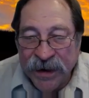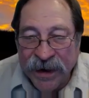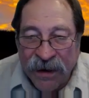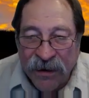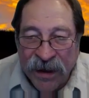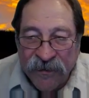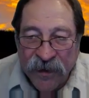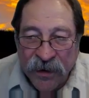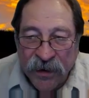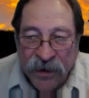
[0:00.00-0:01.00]
Now, if
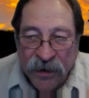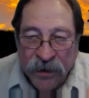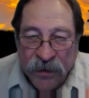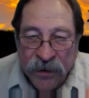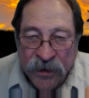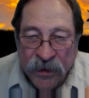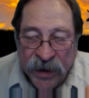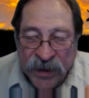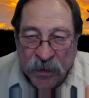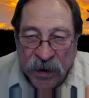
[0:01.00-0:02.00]
the
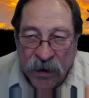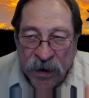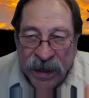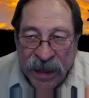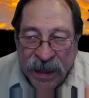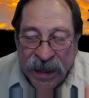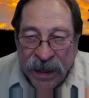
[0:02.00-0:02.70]
wind's blowing